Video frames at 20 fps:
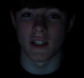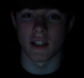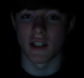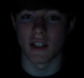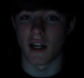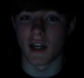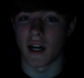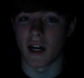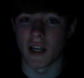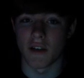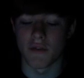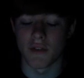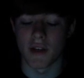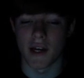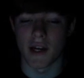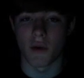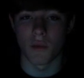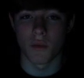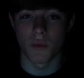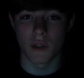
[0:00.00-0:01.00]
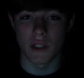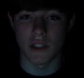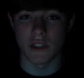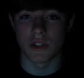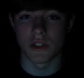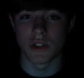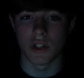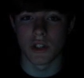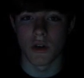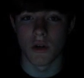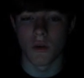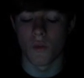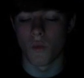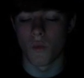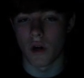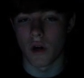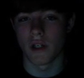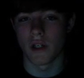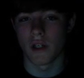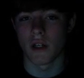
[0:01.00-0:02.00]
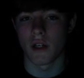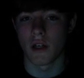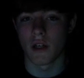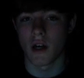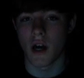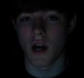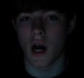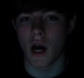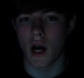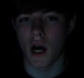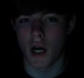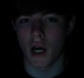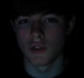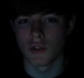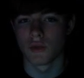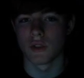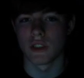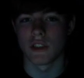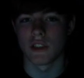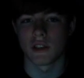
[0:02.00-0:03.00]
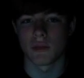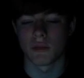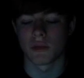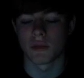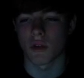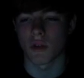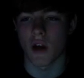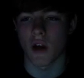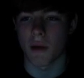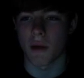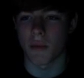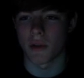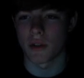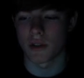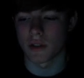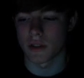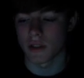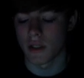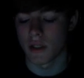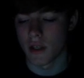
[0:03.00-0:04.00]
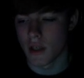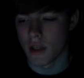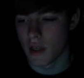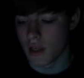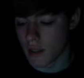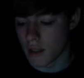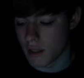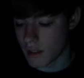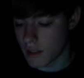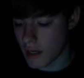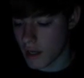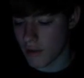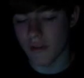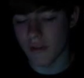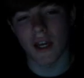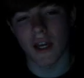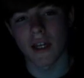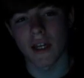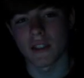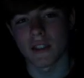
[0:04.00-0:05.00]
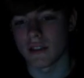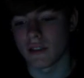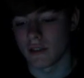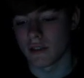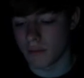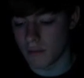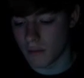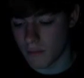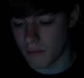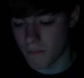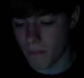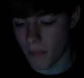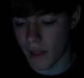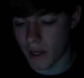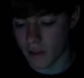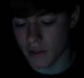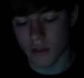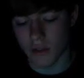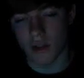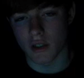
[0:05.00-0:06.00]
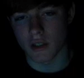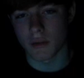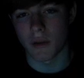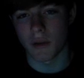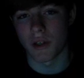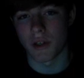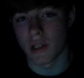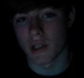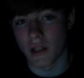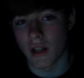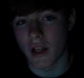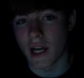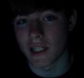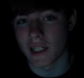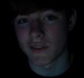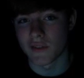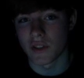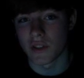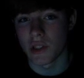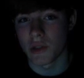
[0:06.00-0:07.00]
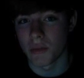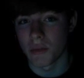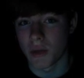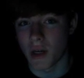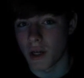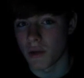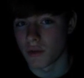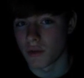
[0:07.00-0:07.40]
that I have now reached 100 subscribers. Now that, I talked about it in the last video, but I